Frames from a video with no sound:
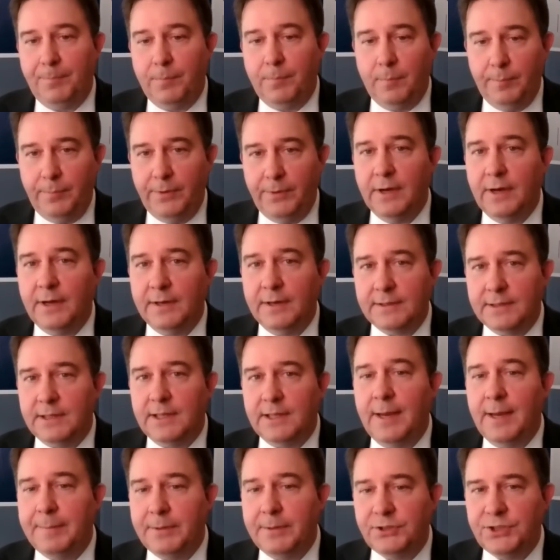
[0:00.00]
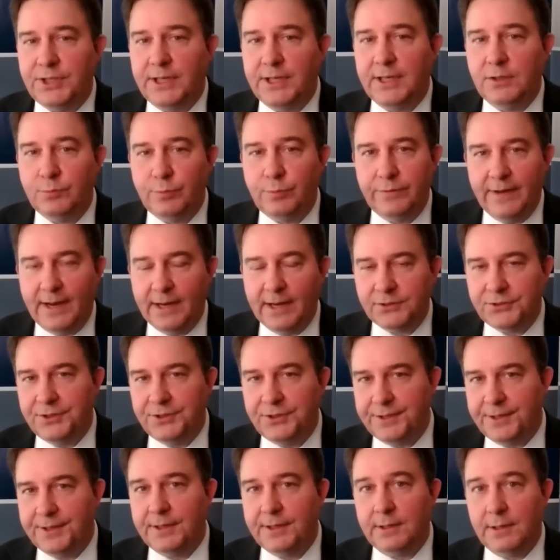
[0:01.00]
Beyond climate change, we've actually
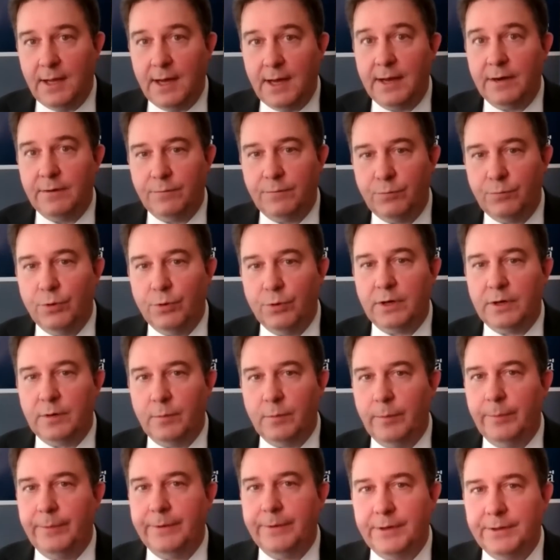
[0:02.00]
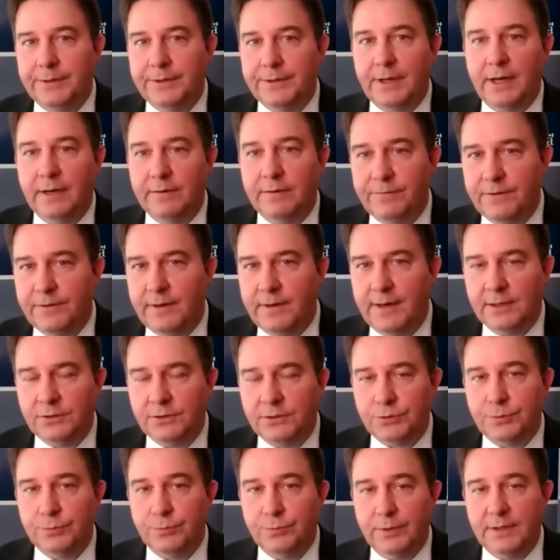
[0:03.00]
done a lot of work on what we call
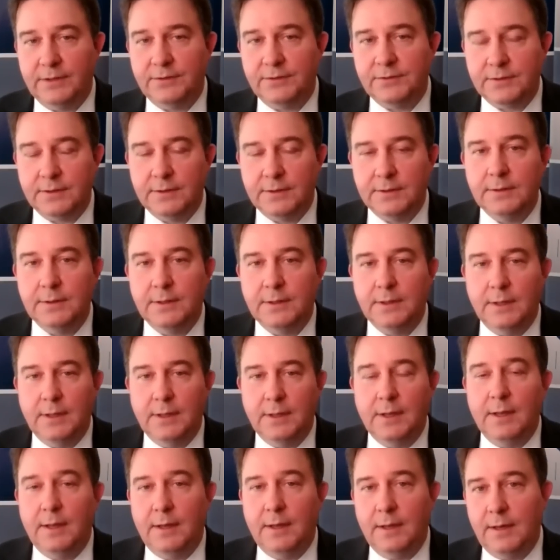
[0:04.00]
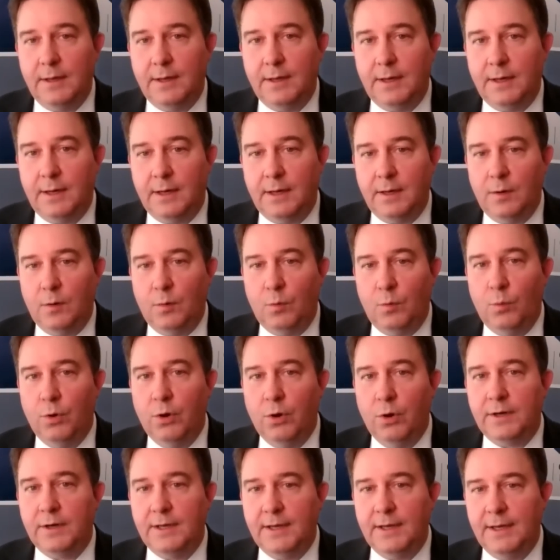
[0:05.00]
non-financial risk,
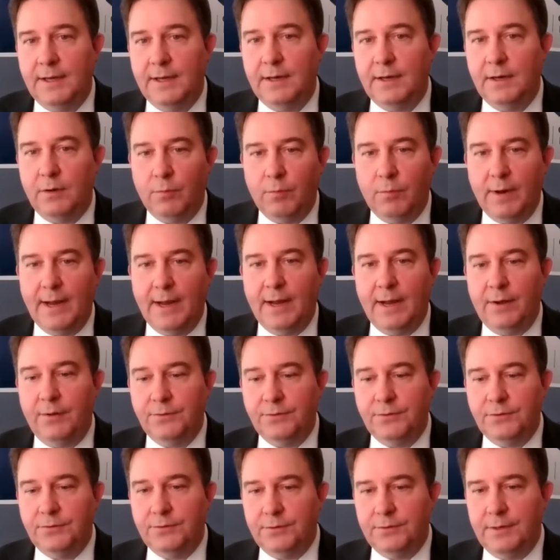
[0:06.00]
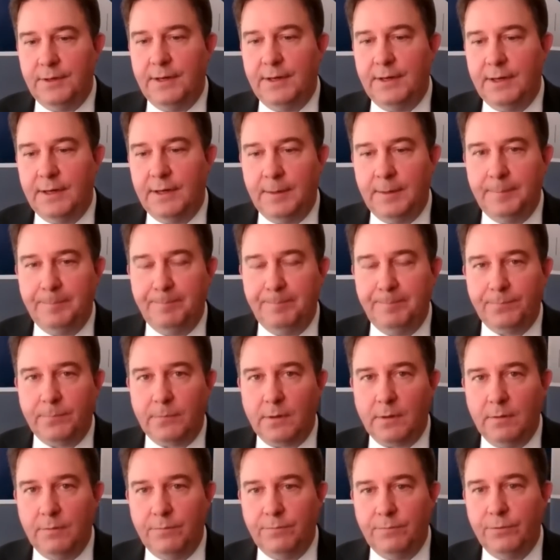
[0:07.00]
work in and around,
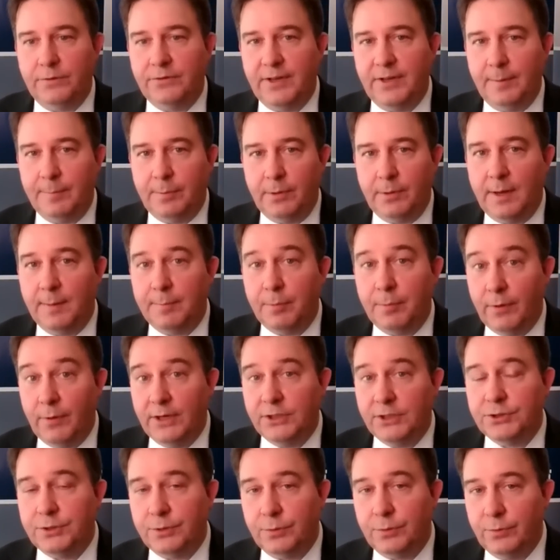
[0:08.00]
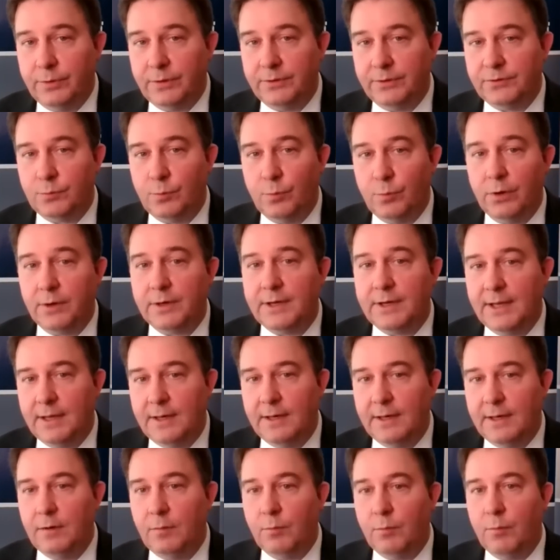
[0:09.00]
for example, operational risk, work in
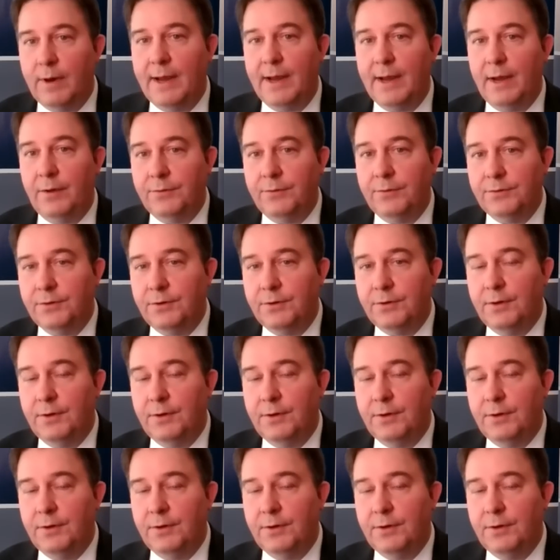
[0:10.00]
and around